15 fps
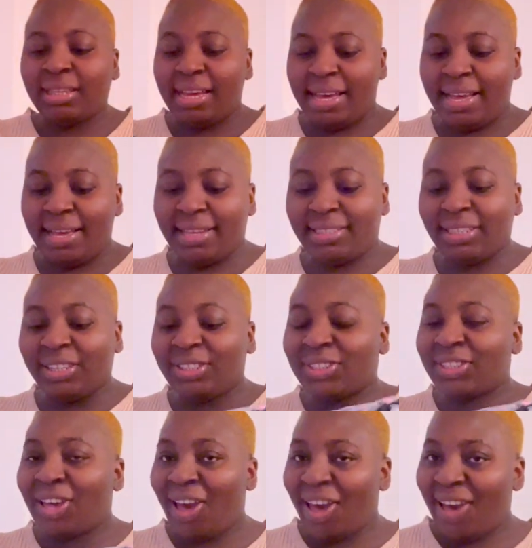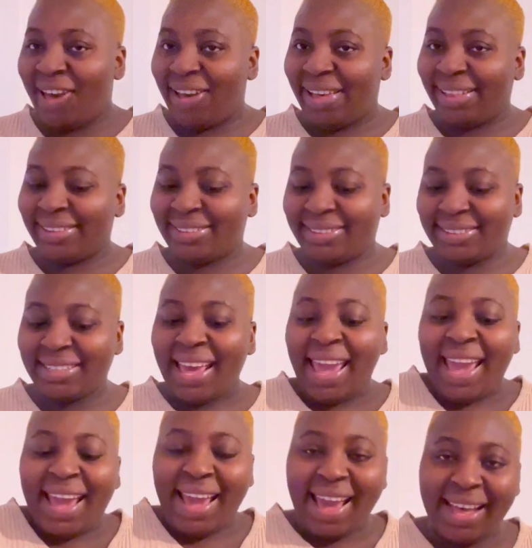is a skirt.
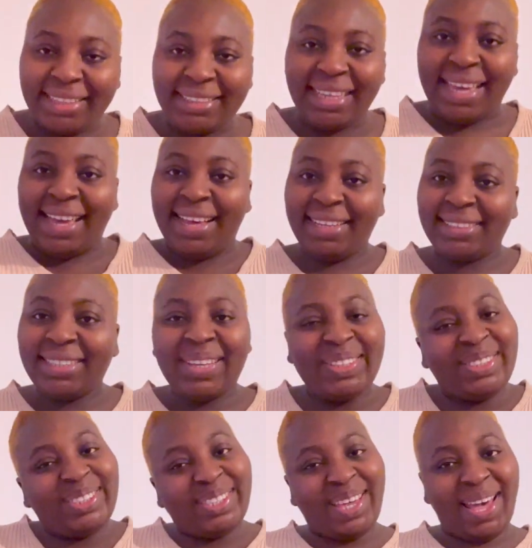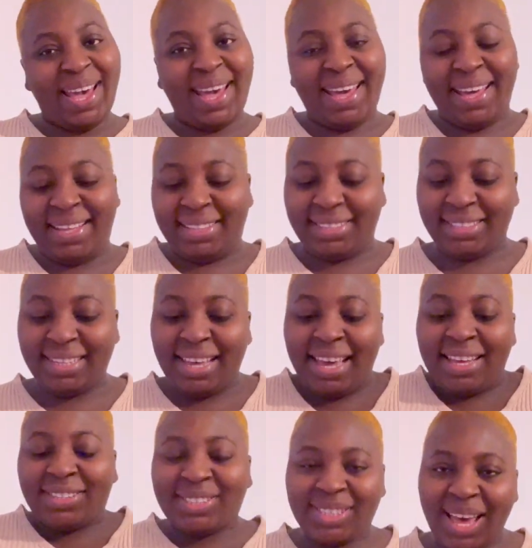It is a skirt.
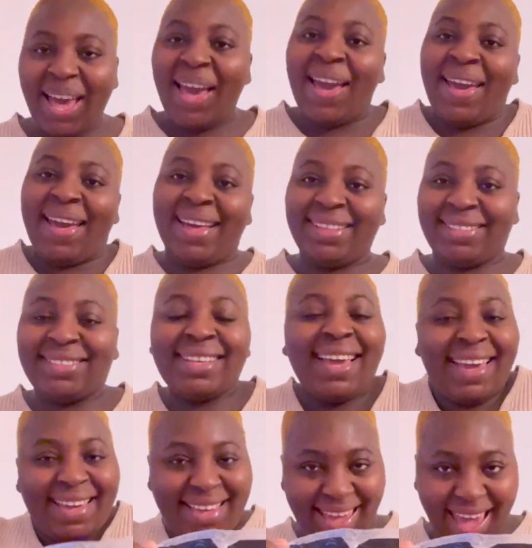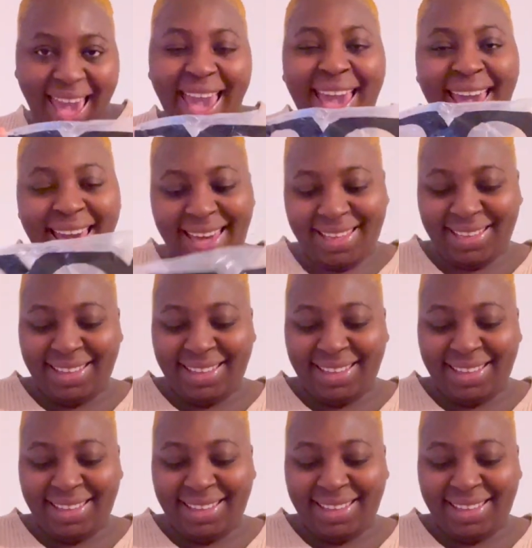Skirt. Yeah.